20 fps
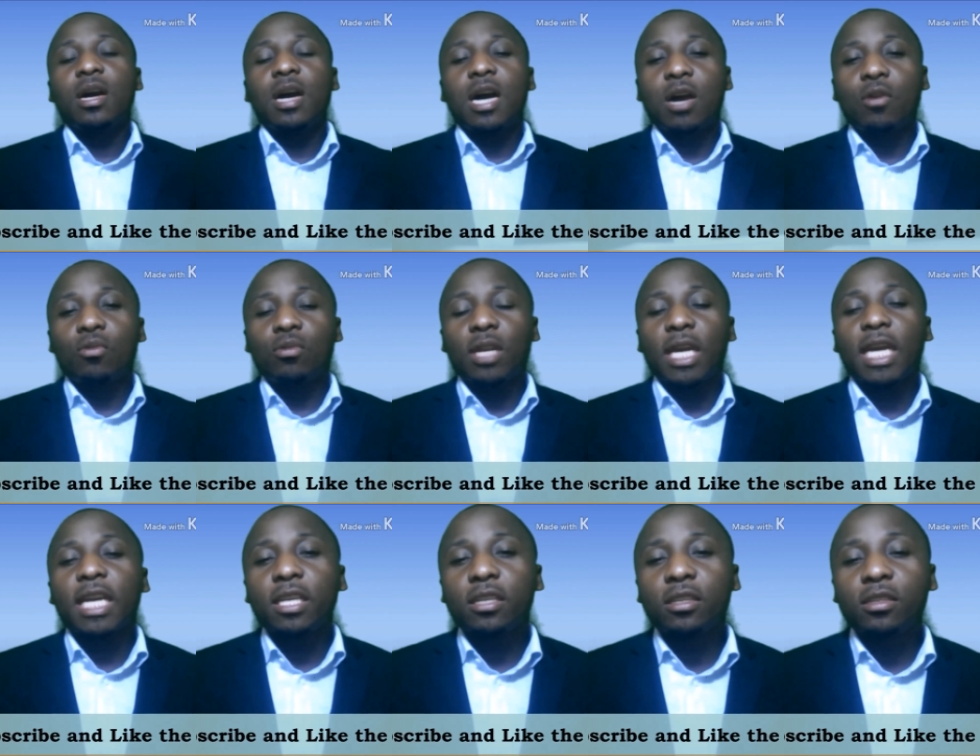I would
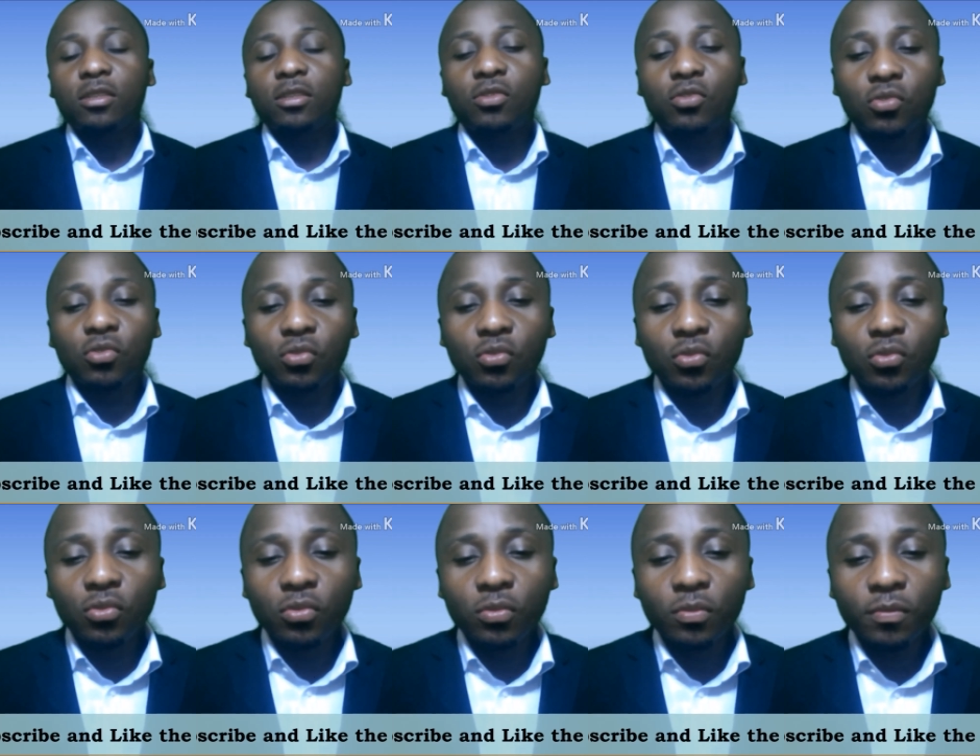like
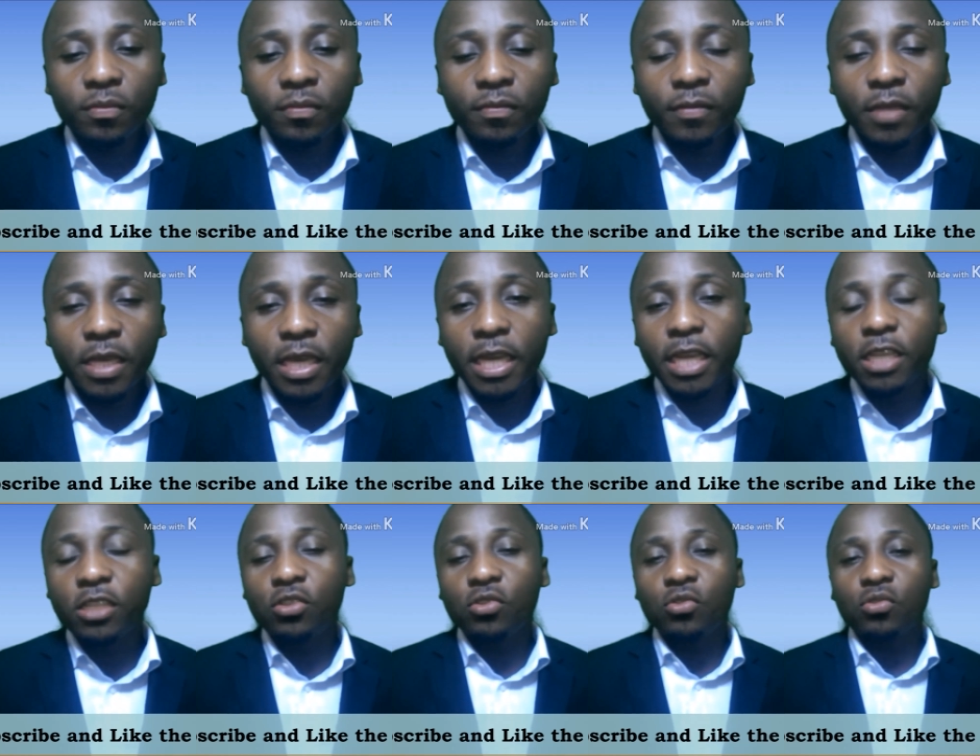to
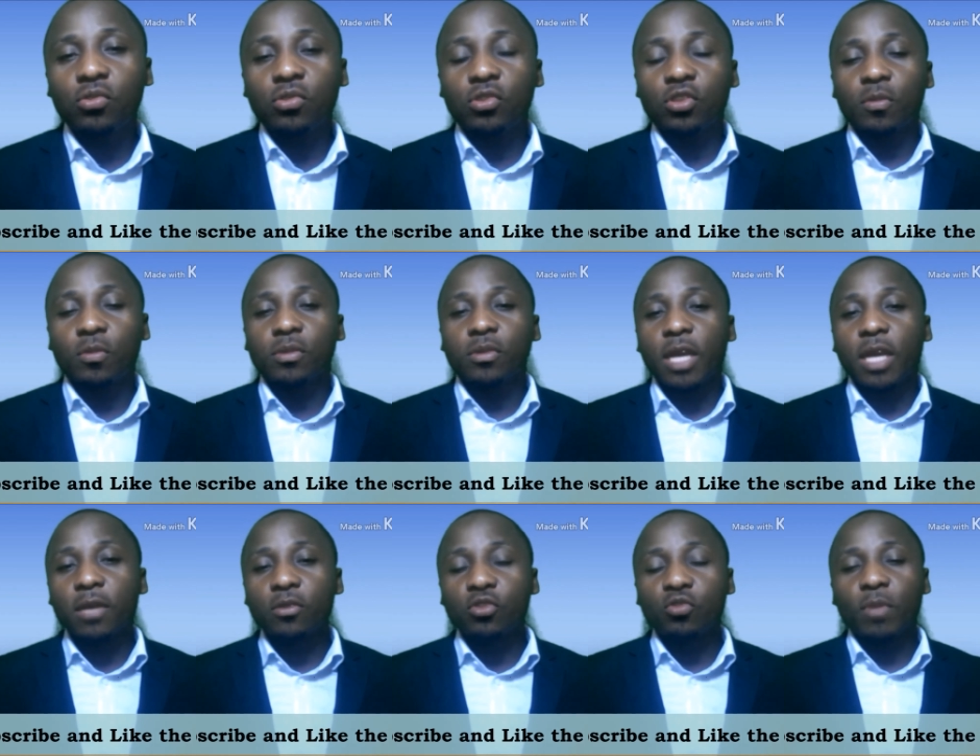urge you to
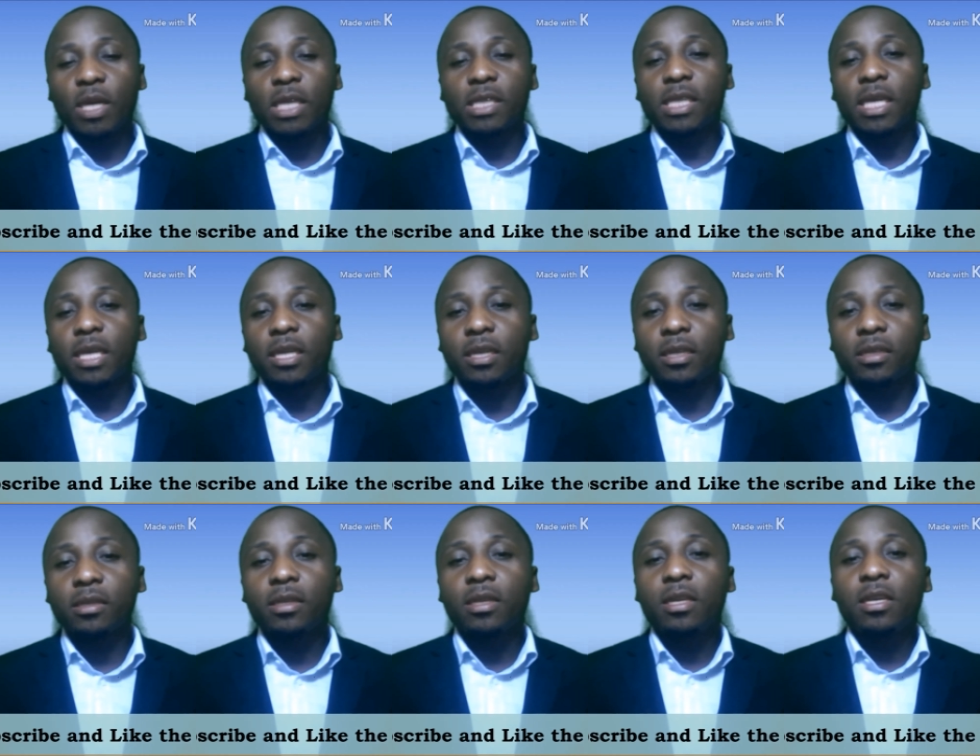subscribe to my
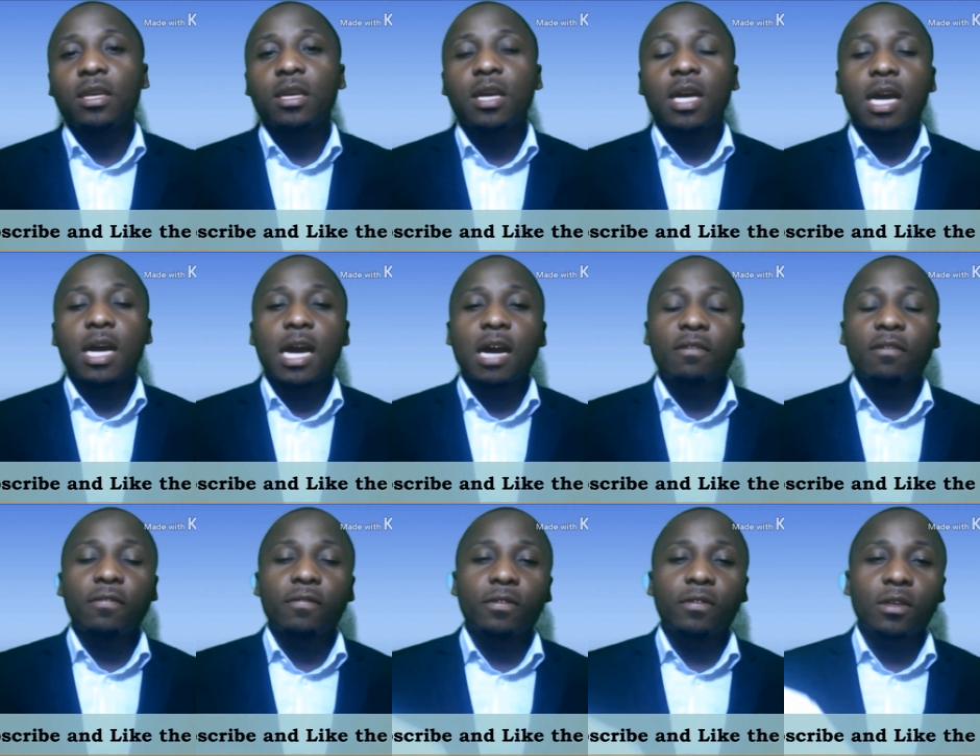channel. I
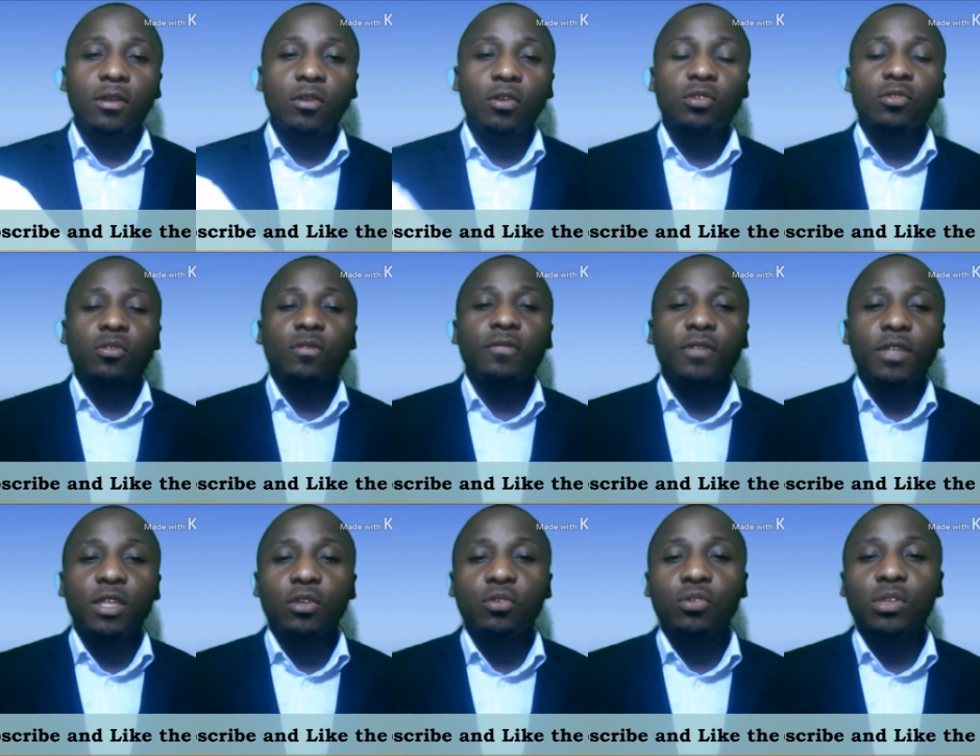have a lot of
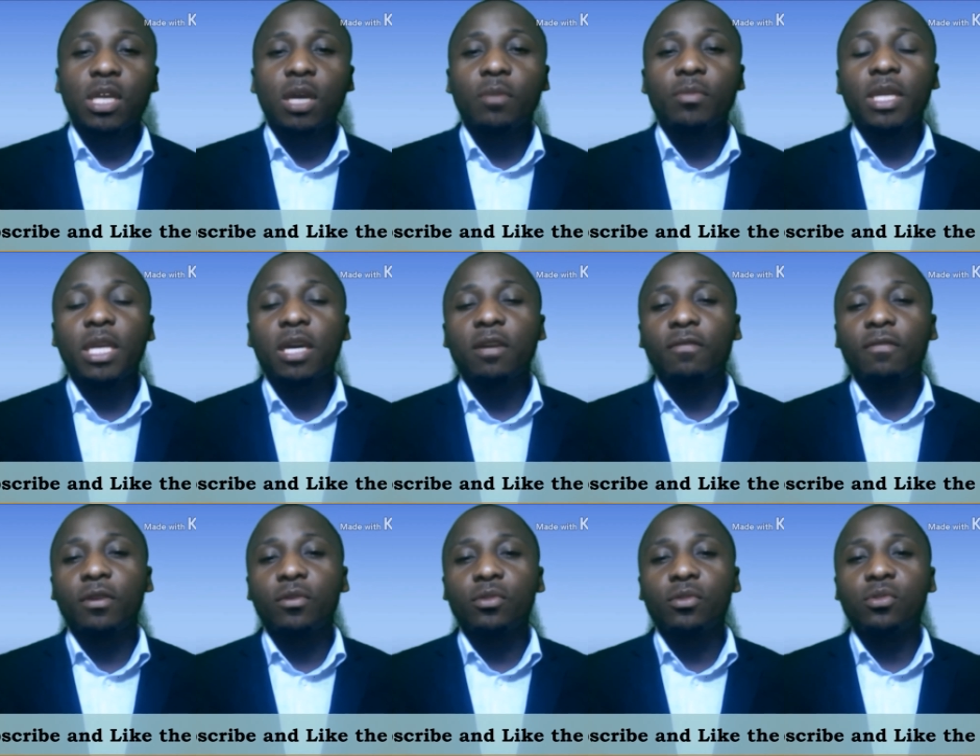videos coming
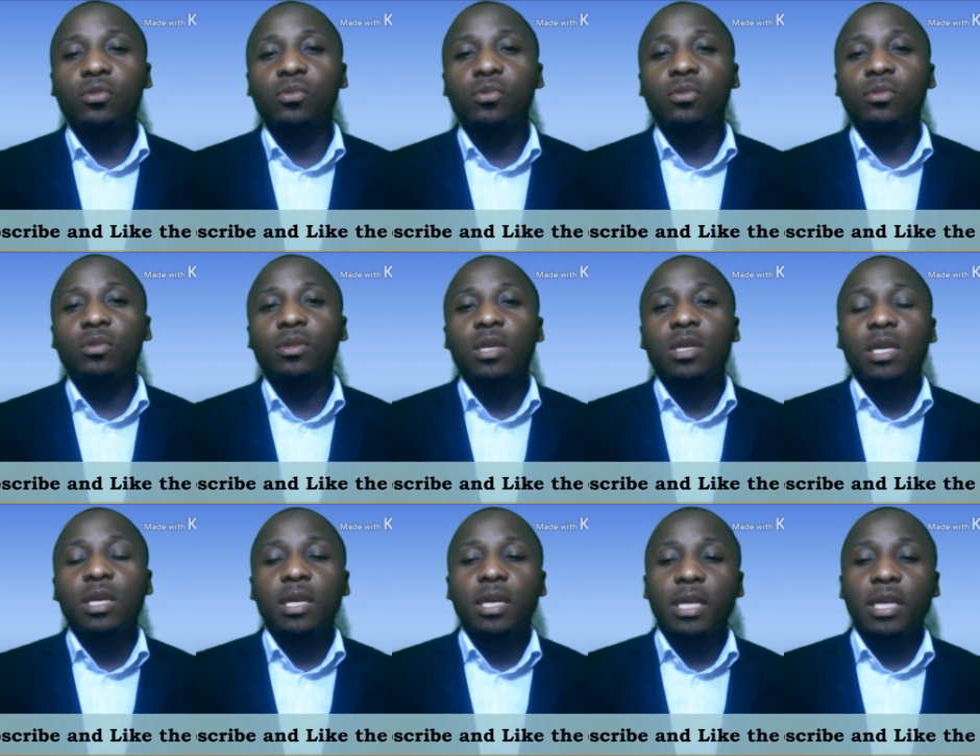out very soon,
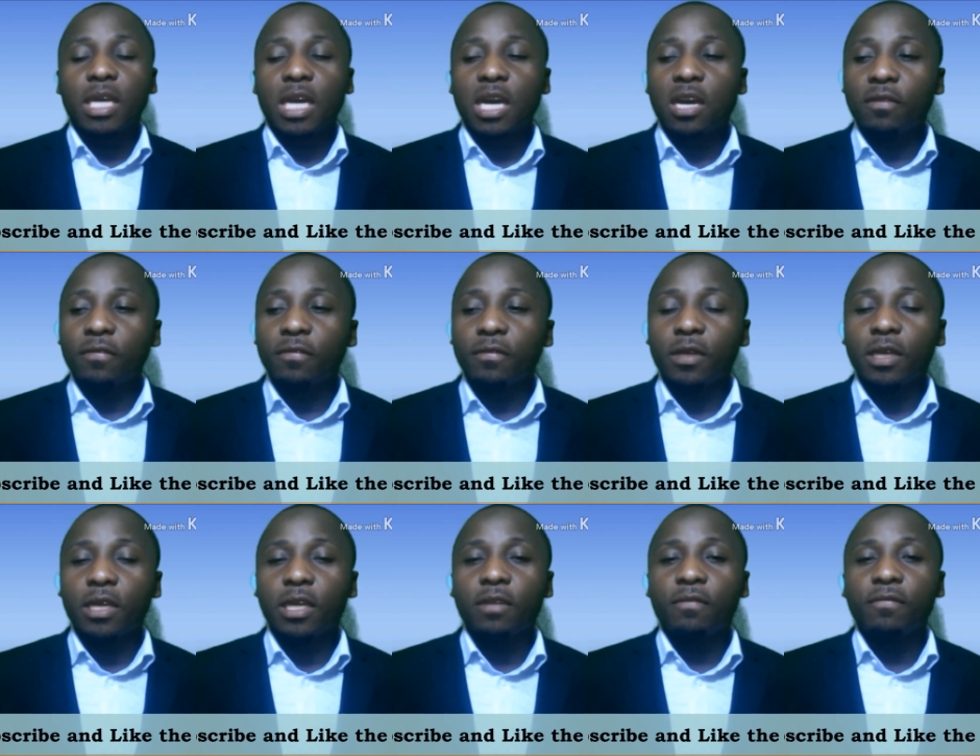and I have
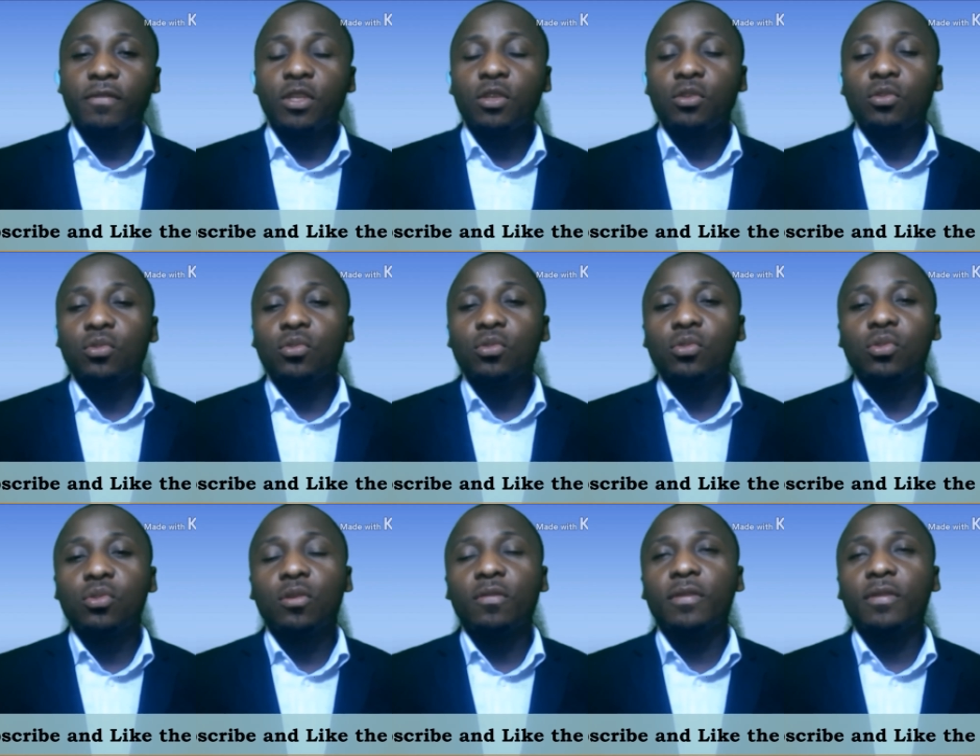
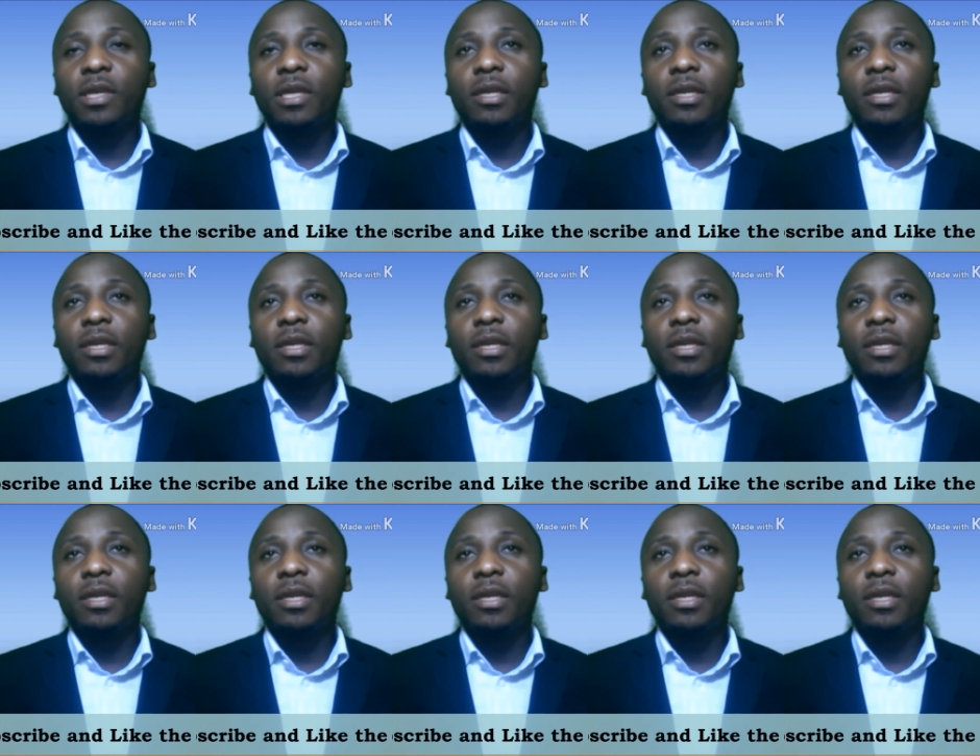videos of